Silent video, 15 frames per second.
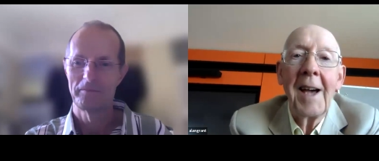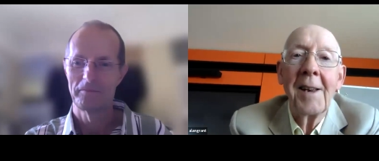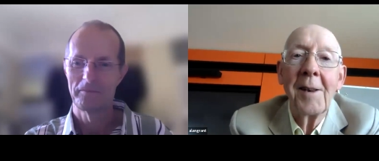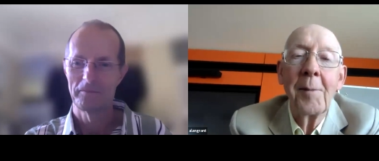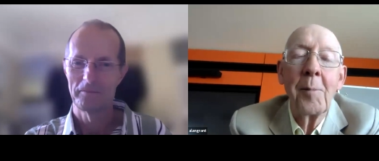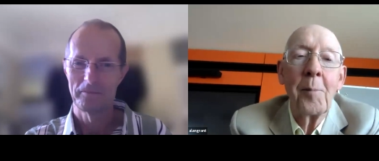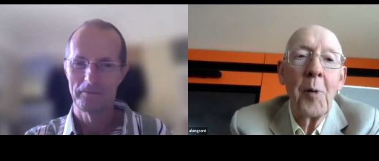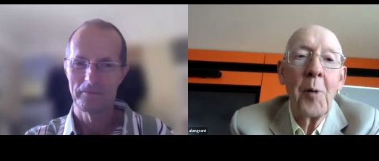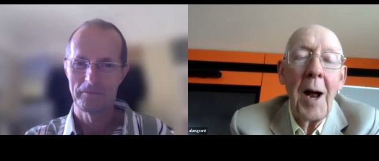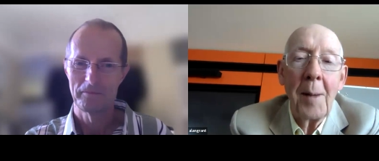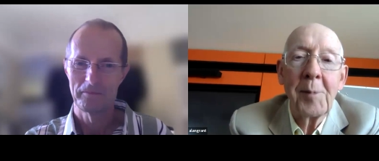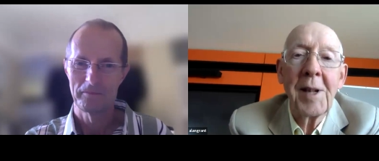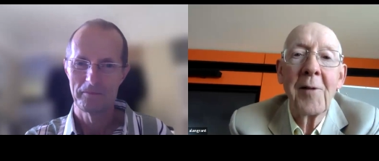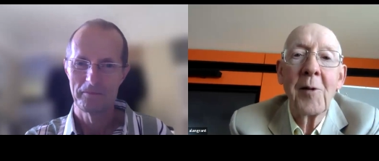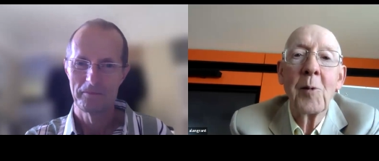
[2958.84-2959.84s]
Speaker 1: And
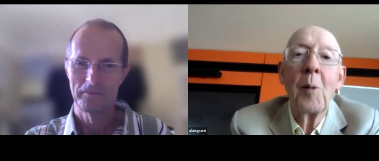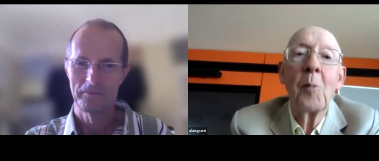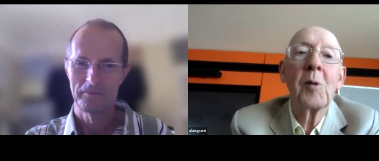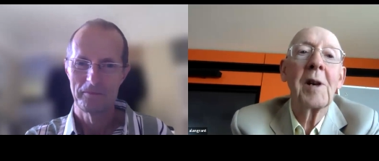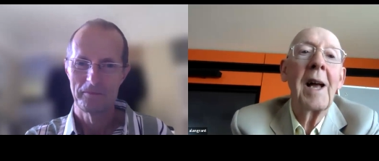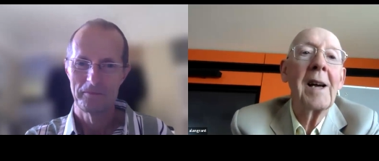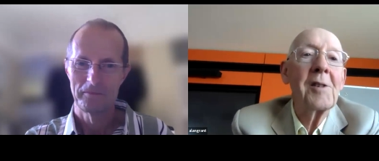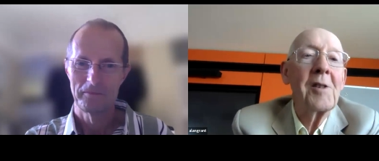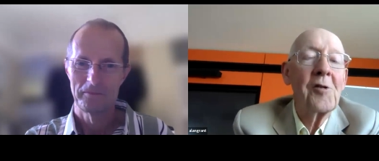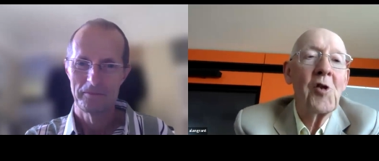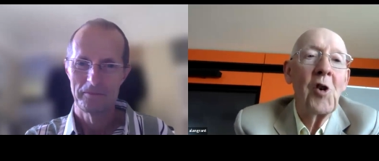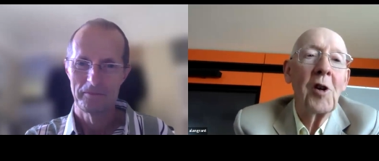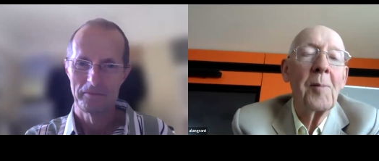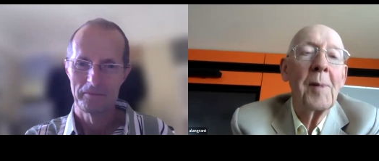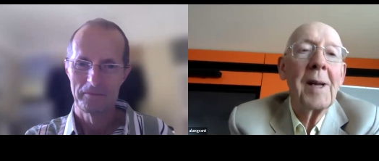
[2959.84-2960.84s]
perhaps everyone would like to
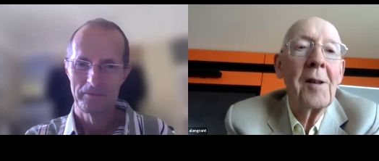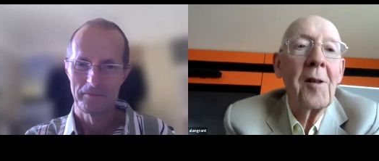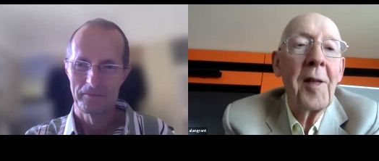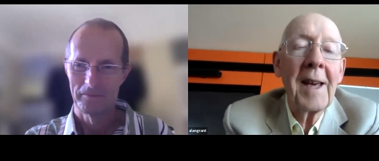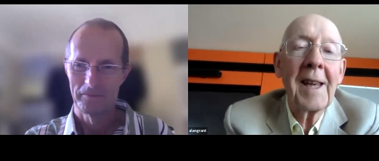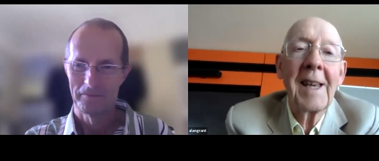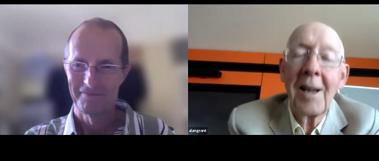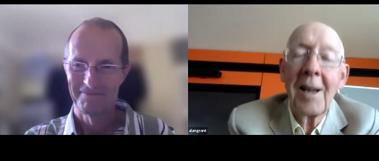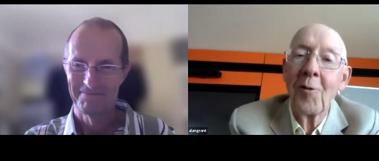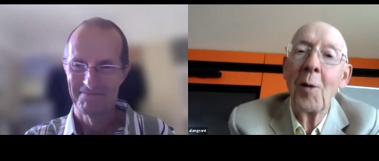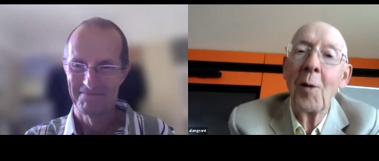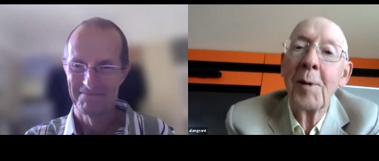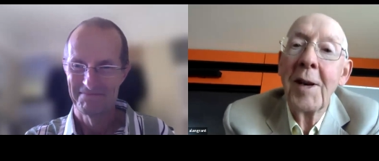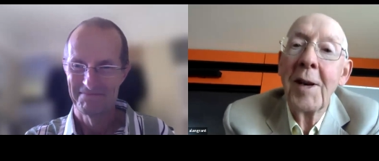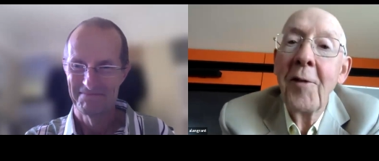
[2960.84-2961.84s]
join me in thanking
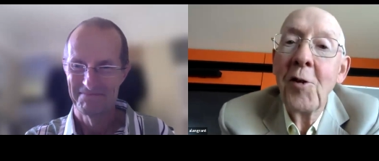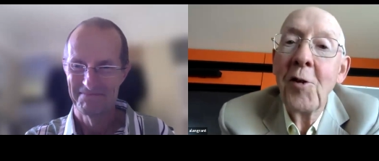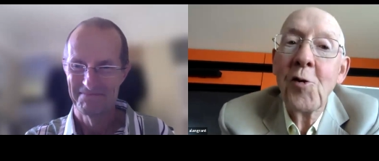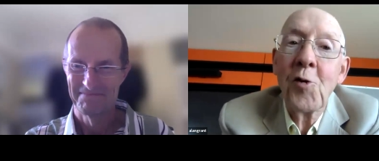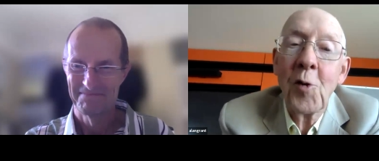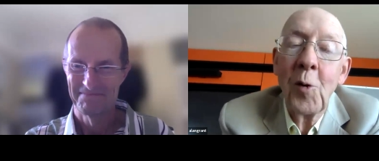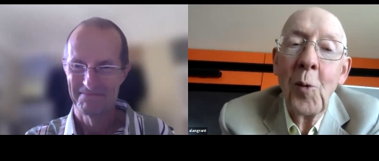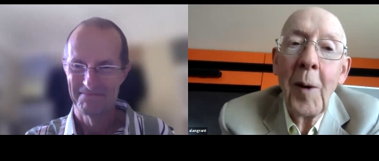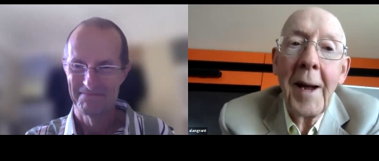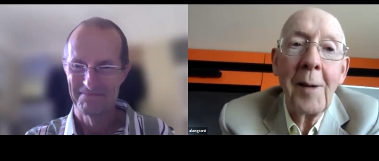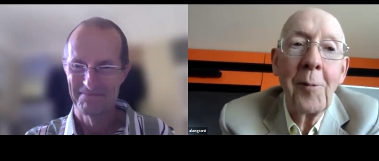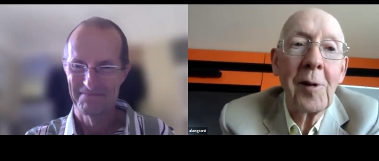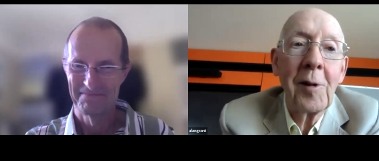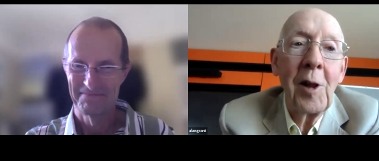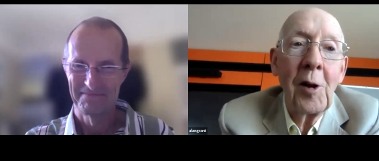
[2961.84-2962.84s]
Robin in the usual
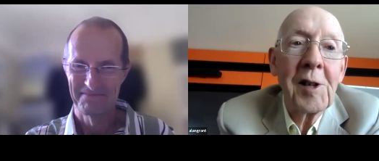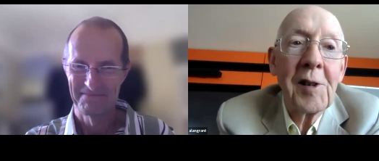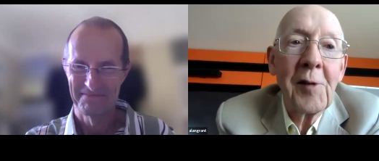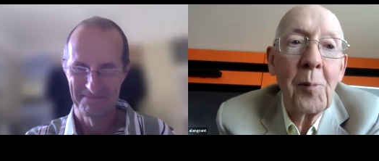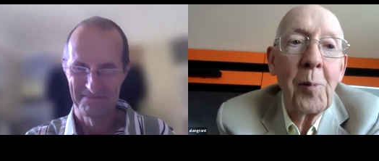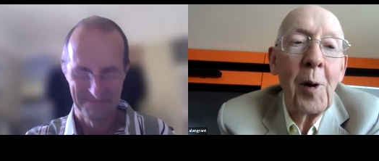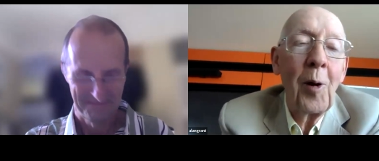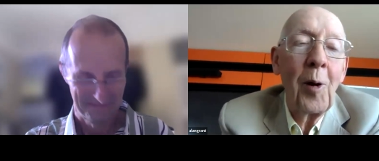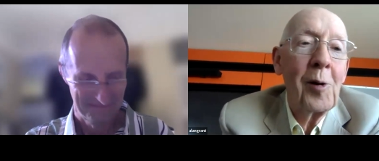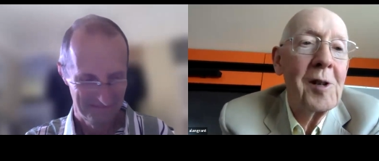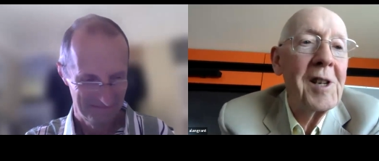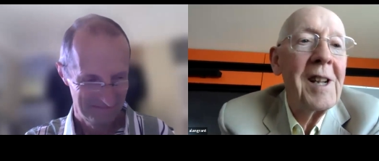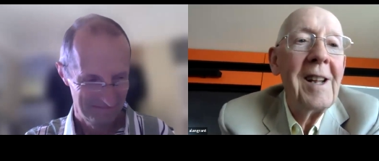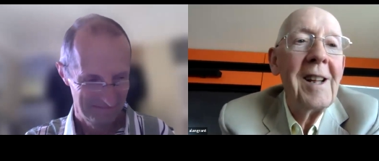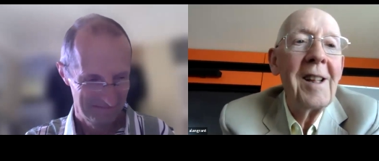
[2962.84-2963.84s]
Lots of
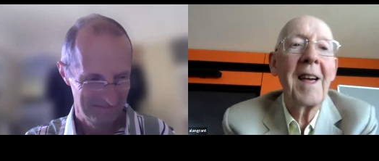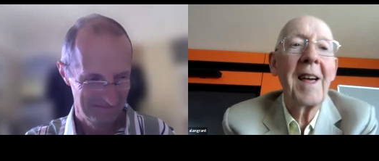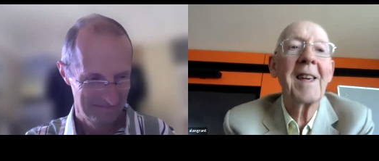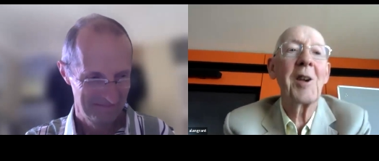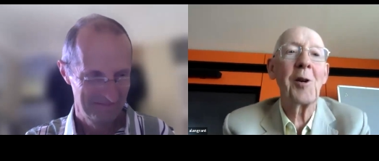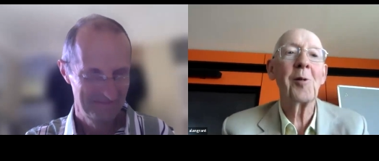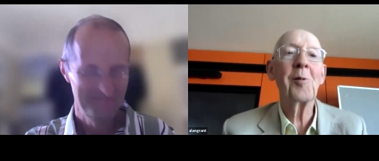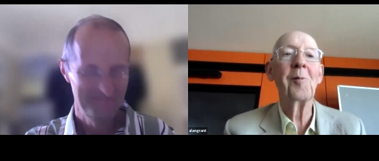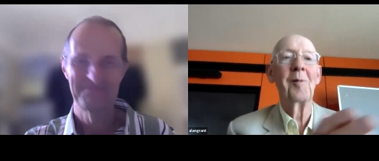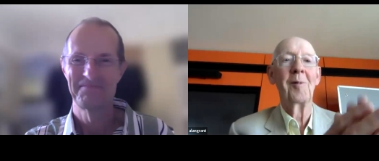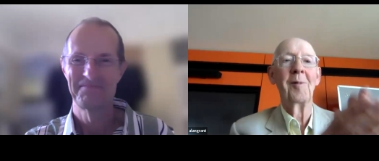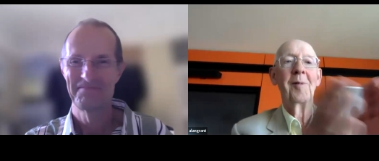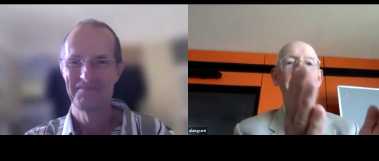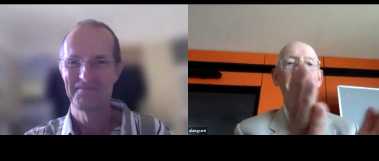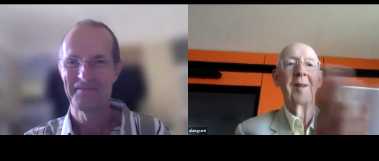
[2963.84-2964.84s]
applause. Thank you.
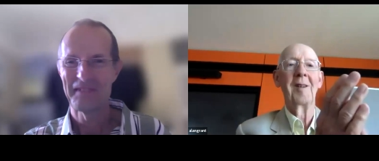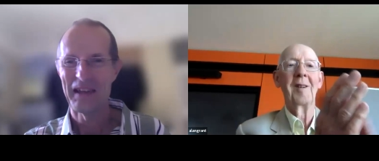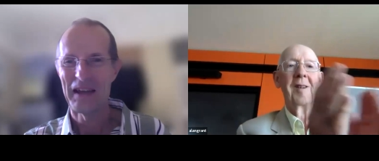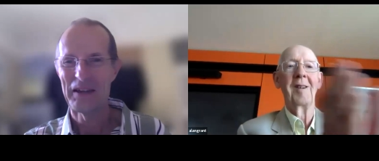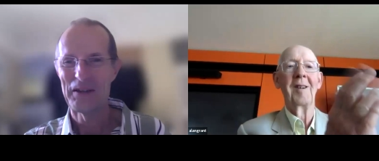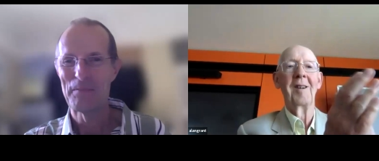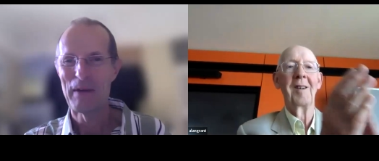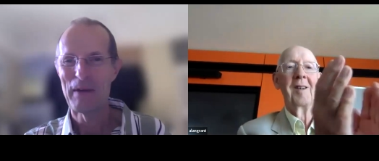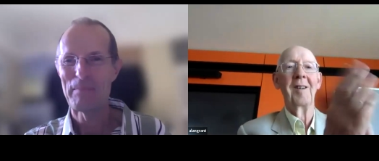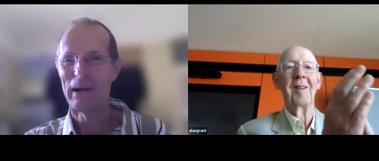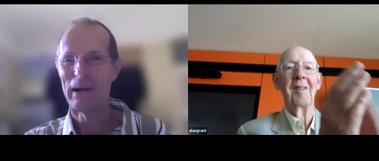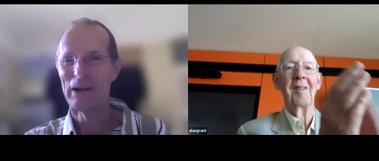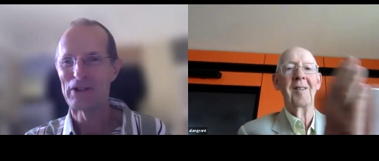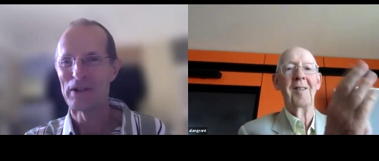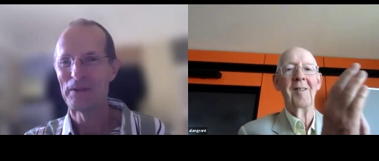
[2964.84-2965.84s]
Speaker 2: Thank you. My
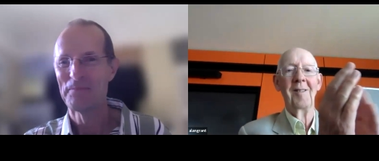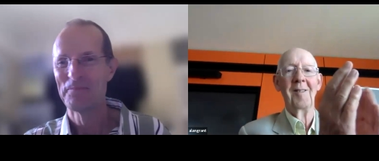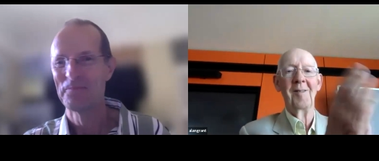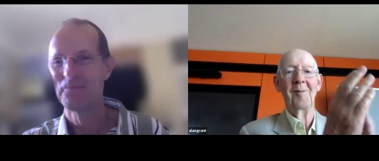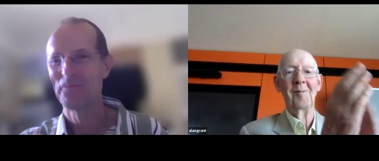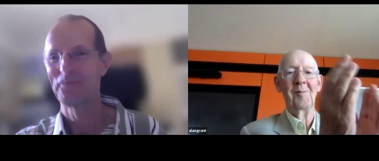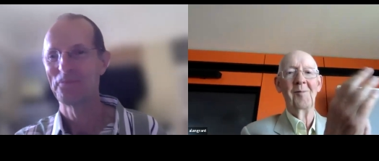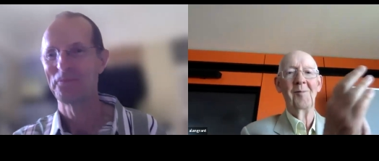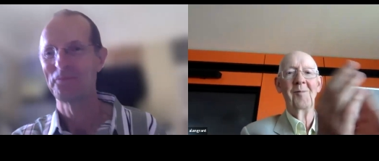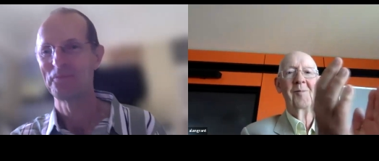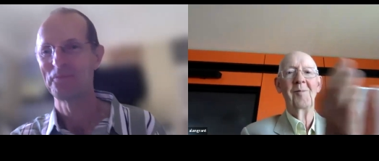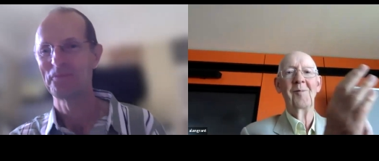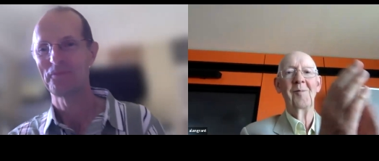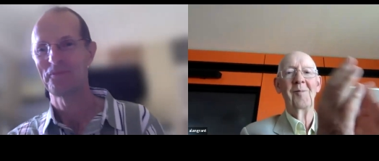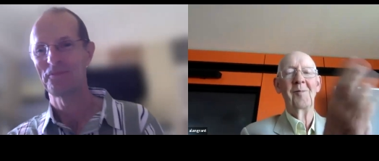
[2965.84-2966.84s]
pleasure. Thank you
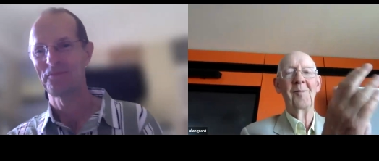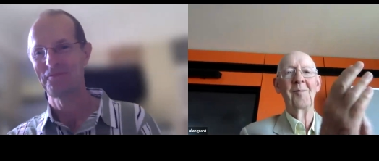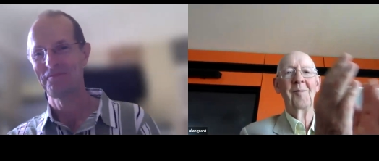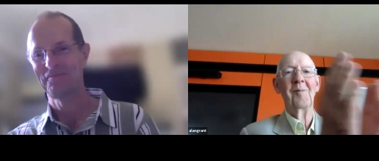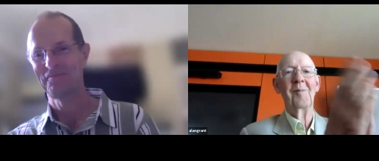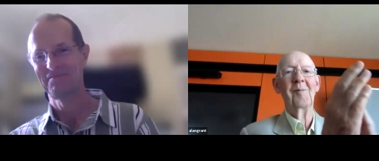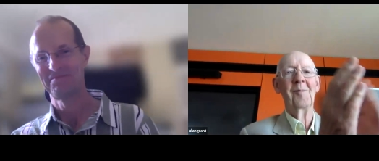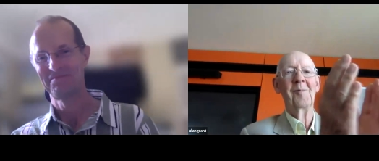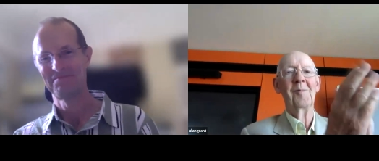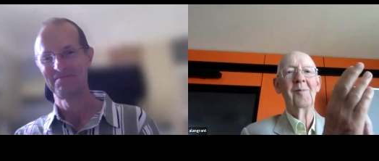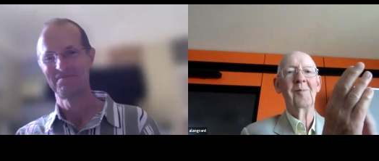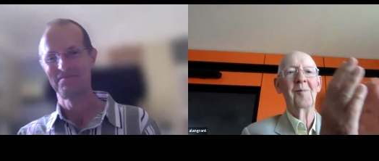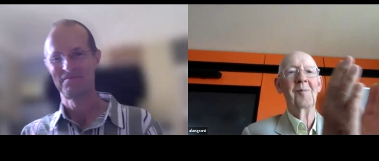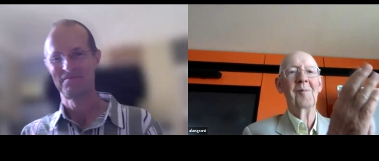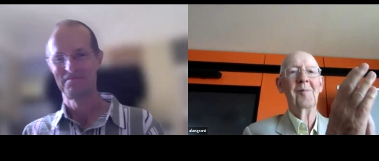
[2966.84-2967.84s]
very much. Very good.